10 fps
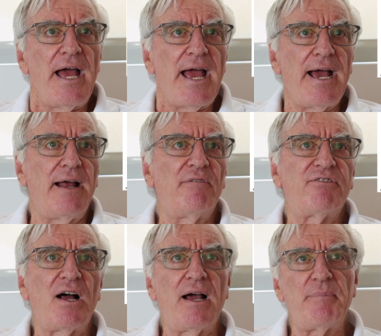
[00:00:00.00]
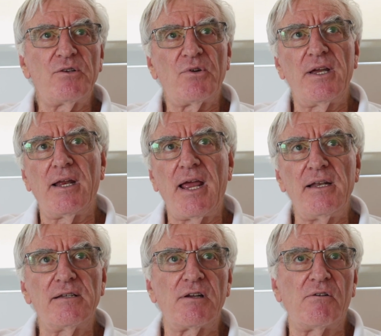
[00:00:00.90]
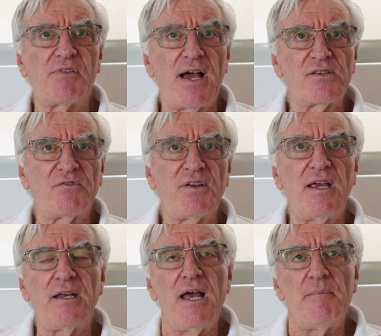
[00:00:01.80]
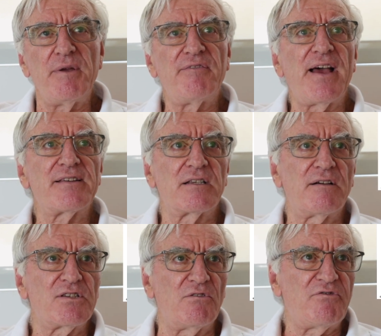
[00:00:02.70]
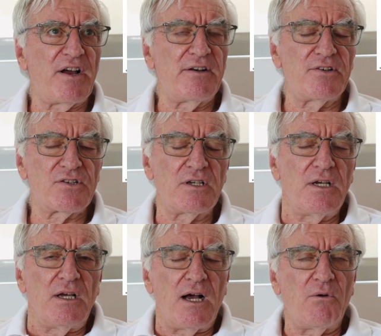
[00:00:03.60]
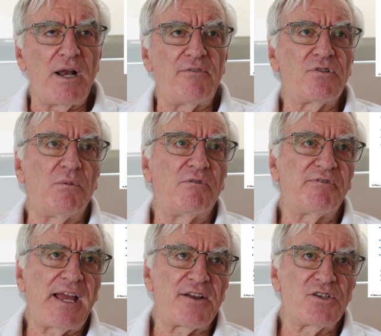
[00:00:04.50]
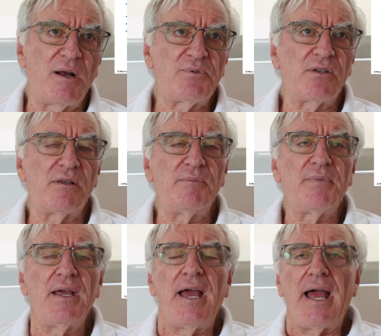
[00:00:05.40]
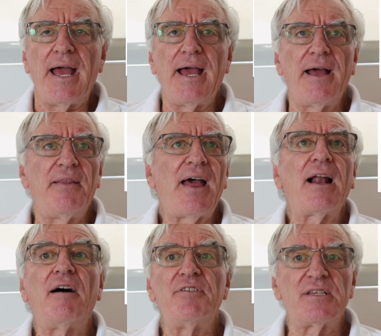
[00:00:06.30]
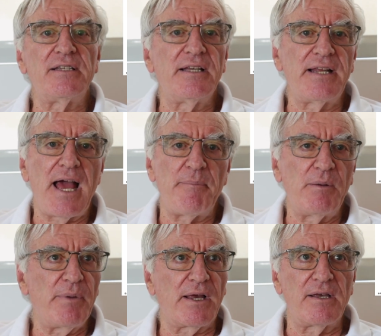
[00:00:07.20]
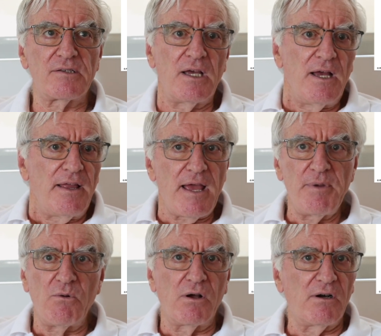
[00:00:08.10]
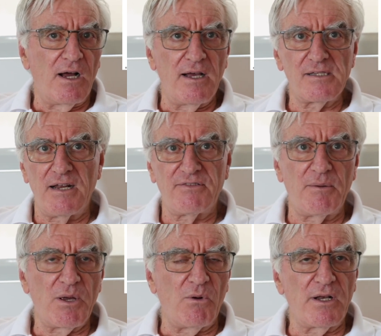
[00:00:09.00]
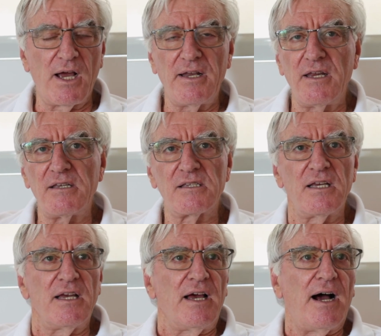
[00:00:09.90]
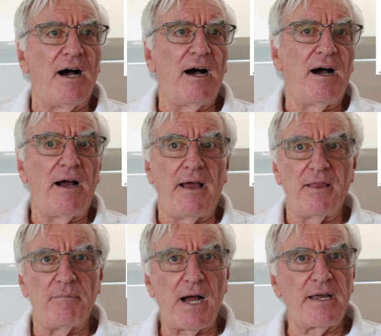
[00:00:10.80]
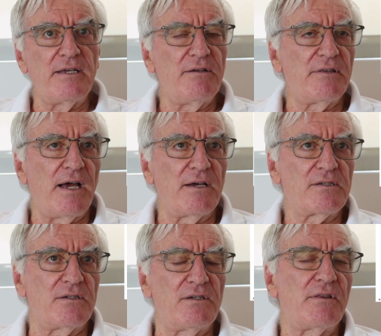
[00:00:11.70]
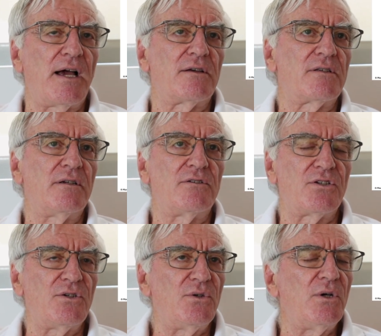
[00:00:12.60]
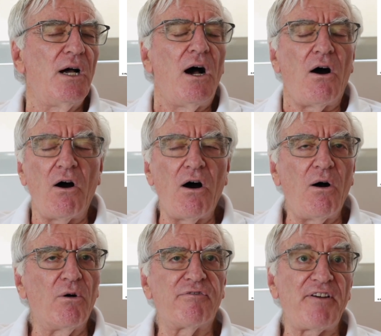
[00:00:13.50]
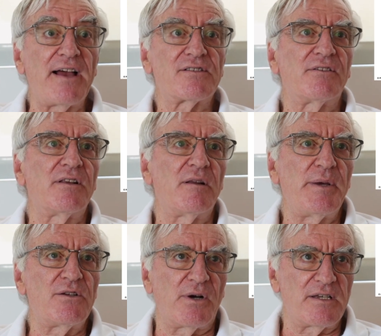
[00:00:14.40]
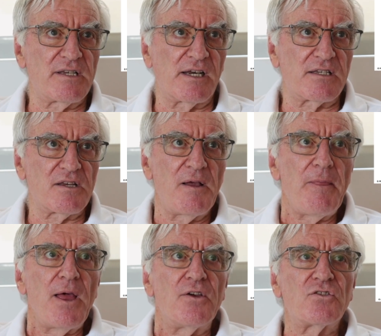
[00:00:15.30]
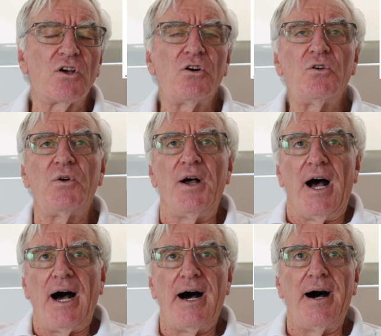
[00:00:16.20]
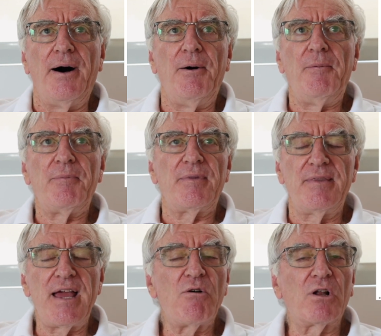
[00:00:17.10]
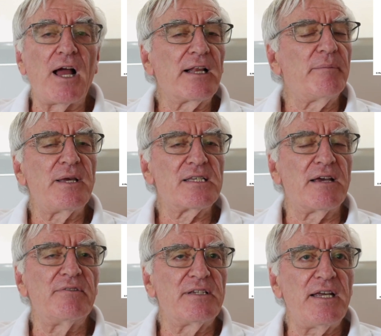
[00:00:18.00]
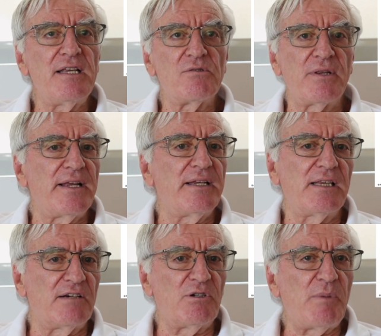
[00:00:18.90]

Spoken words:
and fly up between 8,000 and 12,000 feet, be fast enough so fighters would have trouble catching up to them. And that obviously didn't happen because Me-109s and FW-190s and the Mach-E 2000, 2002 all were faster than the B-26. So they were like the B-17s when they did level